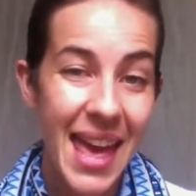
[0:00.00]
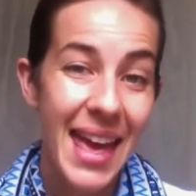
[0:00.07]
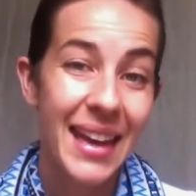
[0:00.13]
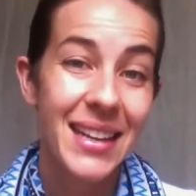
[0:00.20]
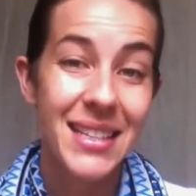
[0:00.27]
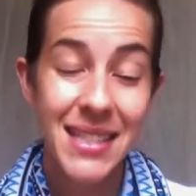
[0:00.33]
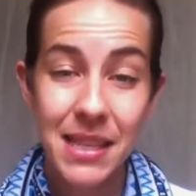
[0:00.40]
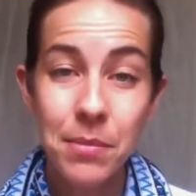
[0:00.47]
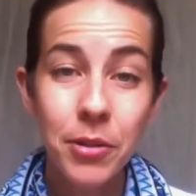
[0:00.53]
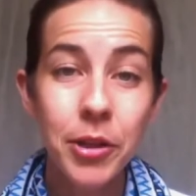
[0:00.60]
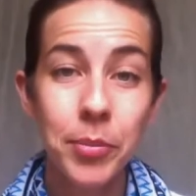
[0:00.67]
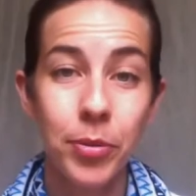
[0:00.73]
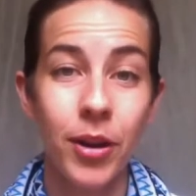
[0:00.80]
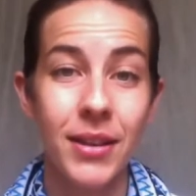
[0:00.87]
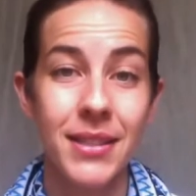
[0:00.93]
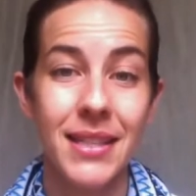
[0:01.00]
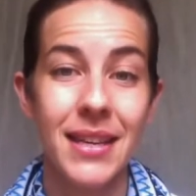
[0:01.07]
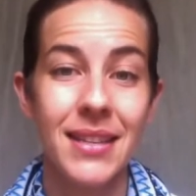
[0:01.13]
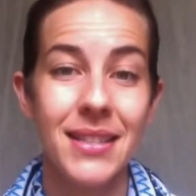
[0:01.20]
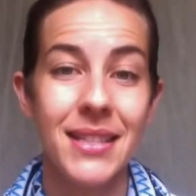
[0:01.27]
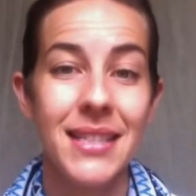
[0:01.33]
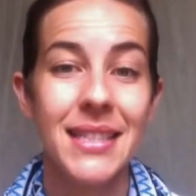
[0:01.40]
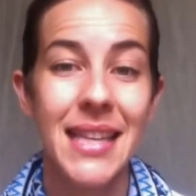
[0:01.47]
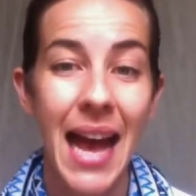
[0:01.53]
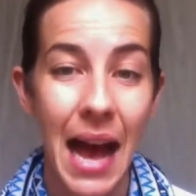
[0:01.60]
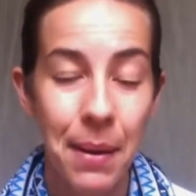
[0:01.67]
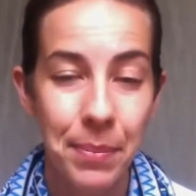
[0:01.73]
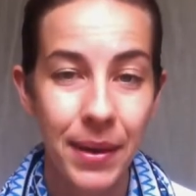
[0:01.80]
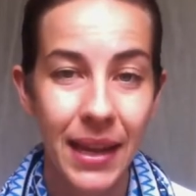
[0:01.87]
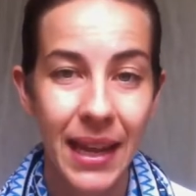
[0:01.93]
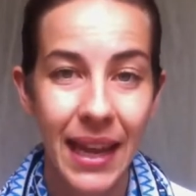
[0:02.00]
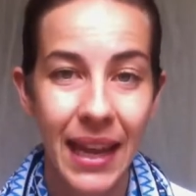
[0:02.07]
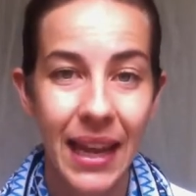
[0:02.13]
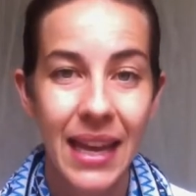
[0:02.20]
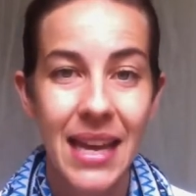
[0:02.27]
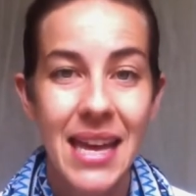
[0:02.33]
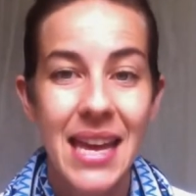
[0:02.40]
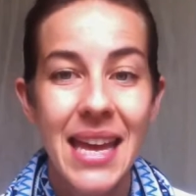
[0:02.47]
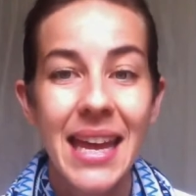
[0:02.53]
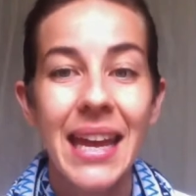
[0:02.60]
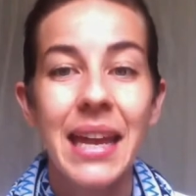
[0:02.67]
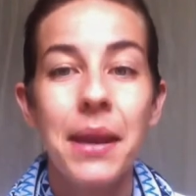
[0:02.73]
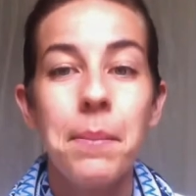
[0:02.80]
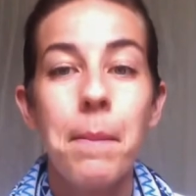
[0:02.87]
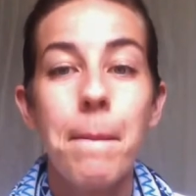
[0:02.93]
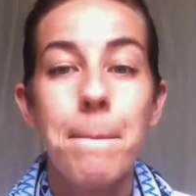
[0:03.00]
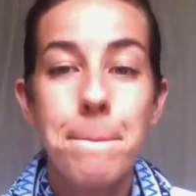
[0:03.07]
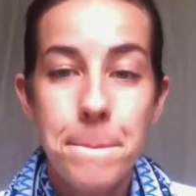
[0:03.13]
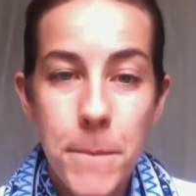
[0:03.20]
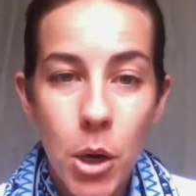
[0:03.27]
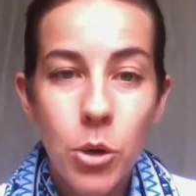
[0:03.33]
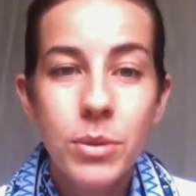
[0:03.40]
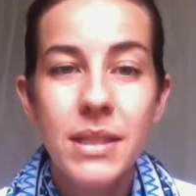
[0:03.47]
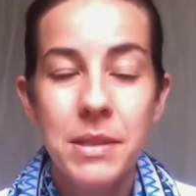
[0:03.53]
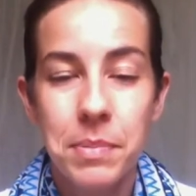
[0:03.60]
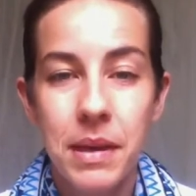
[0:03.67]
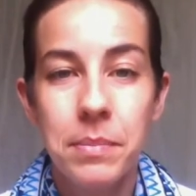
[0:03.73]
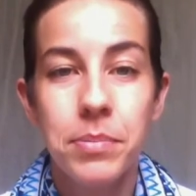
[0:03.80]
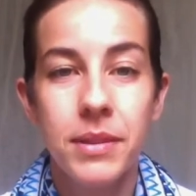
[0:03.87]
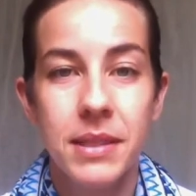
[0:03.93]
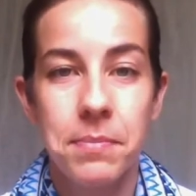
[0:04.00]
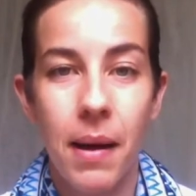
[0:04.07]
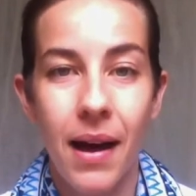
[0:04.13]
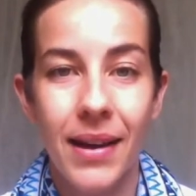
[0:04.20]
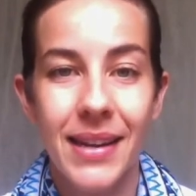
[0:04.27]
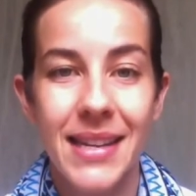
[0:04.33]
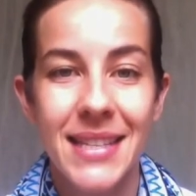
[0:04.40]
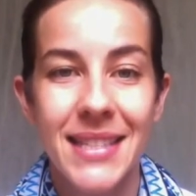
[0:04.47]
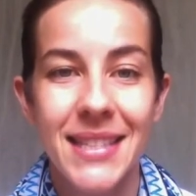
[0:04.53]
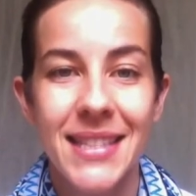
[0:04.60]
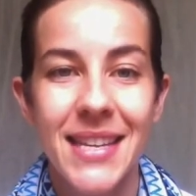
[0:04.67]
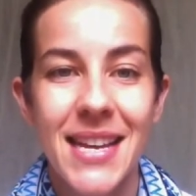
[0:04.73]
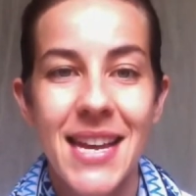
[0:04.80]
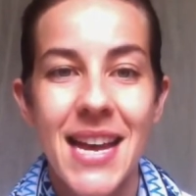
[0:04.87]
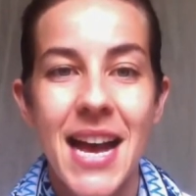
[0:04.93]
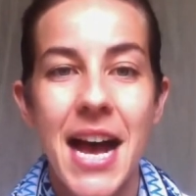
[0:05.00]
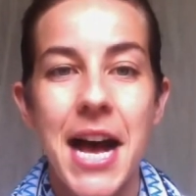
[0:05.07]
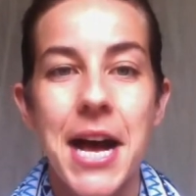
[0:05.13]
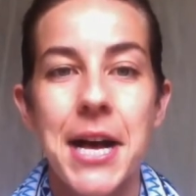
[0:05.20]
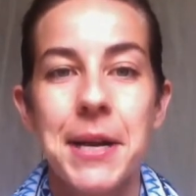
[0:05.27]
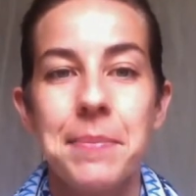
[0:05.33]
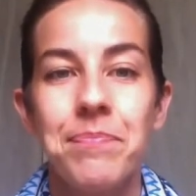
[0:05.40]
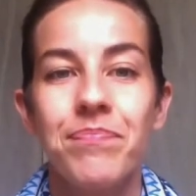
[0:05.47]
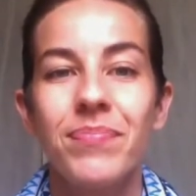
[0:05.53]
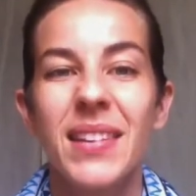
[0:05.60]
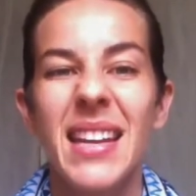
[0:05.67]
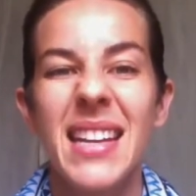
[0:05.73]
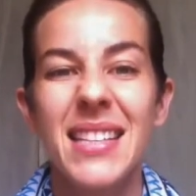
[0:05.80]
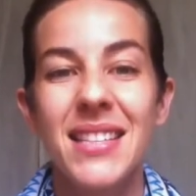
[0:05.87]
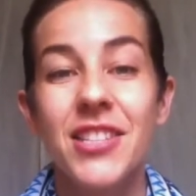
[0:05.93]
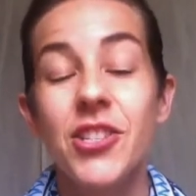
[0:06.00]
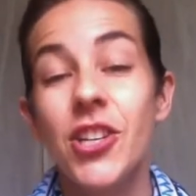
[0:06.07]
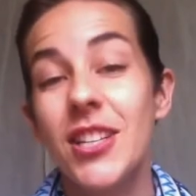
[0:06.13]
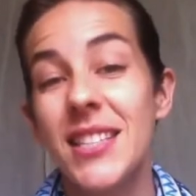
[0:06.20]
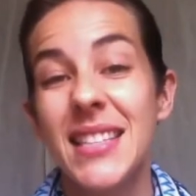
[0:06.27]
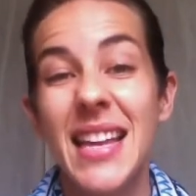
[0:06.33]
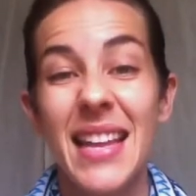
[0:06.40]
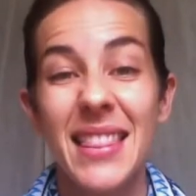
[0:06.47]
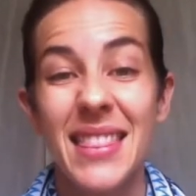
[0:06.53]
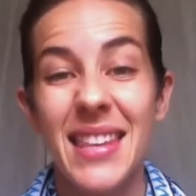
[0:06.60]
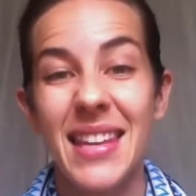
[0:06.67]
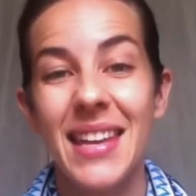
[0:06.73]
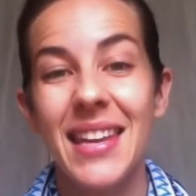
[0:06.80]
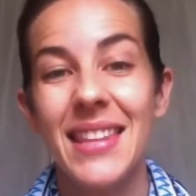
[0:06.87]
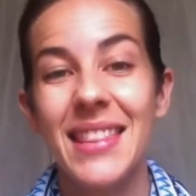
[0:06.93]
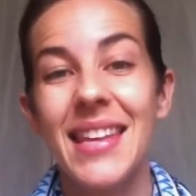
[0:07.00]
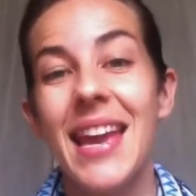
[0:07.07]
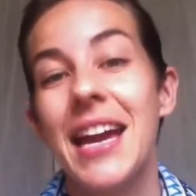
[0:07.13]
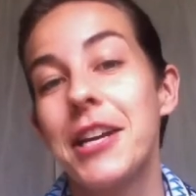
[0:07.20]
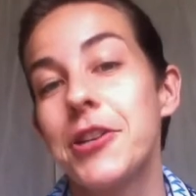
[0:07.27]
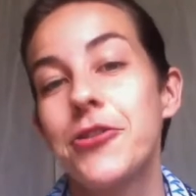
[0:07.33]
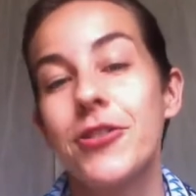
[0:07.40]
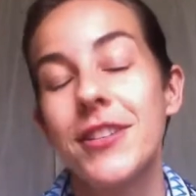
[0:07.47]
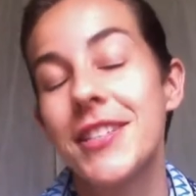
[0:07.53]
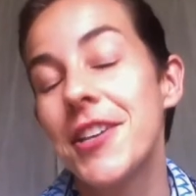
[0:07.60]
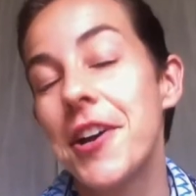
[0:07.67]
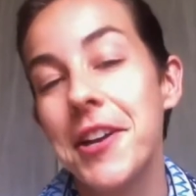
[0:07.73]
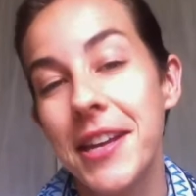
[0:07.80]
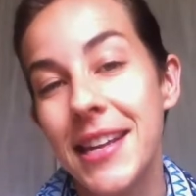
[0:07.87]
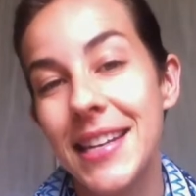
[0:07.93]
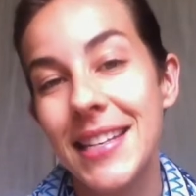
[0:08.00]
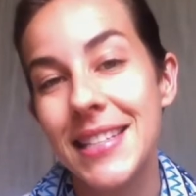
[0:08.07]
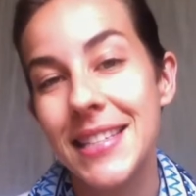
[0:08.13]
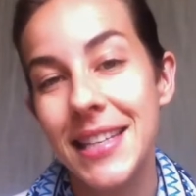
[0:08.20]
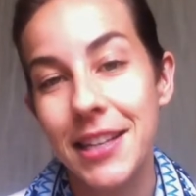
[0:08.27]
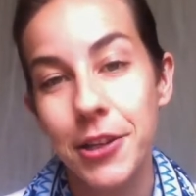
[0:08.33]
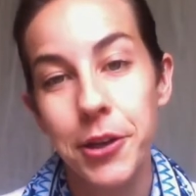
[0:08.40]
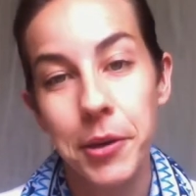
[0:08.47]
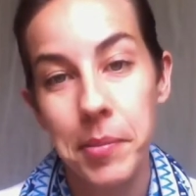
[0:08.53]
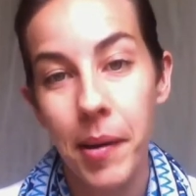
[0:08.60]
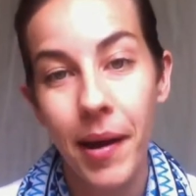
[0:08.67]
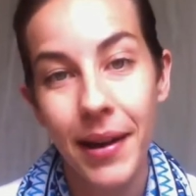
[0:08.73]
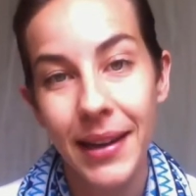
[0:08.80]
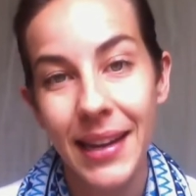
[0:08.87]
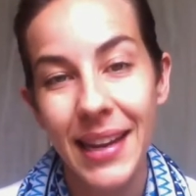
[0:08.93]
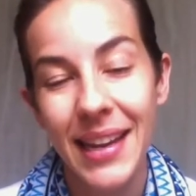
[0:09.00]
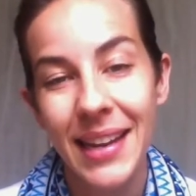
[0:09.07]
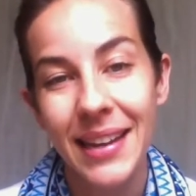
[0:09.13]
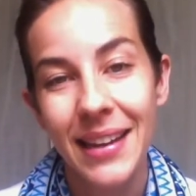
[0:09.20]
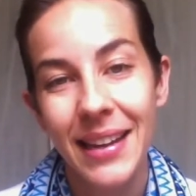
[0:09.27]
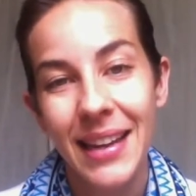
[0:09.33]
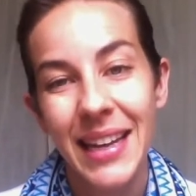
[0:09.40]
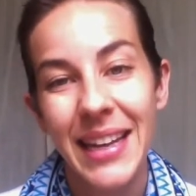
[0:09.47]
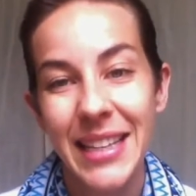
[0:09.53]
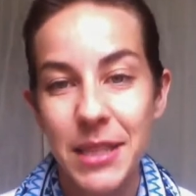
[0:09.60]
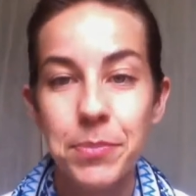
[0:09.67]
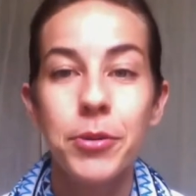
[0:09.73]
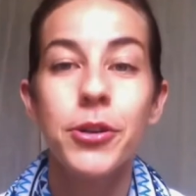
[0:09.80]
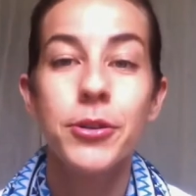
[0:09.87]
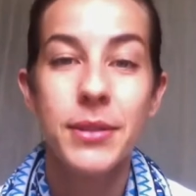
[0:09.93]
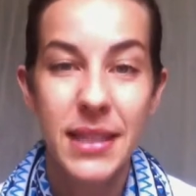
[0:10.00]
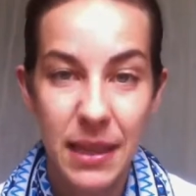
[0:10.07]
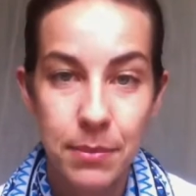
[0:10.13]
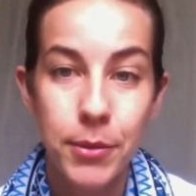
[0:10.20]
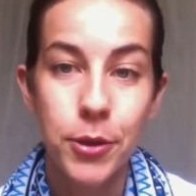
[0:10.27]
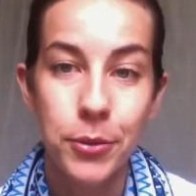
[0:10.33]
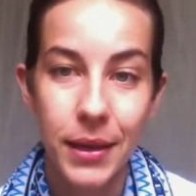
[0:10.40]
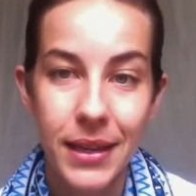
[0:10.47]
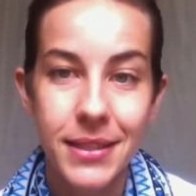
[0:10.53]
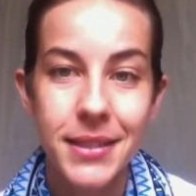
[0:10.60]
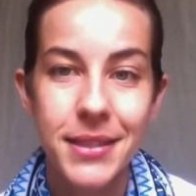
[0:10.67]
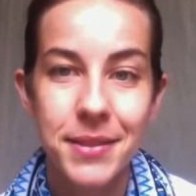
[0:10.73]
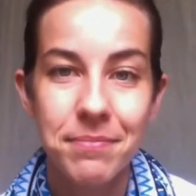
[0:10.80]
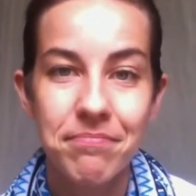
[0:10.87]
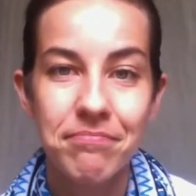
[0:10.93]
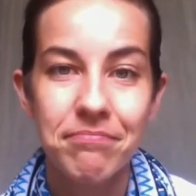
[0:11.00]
And a similar process is happening in most people's bodies. Um, it's just that the, the extra sogginess in your body, it's producing mucus.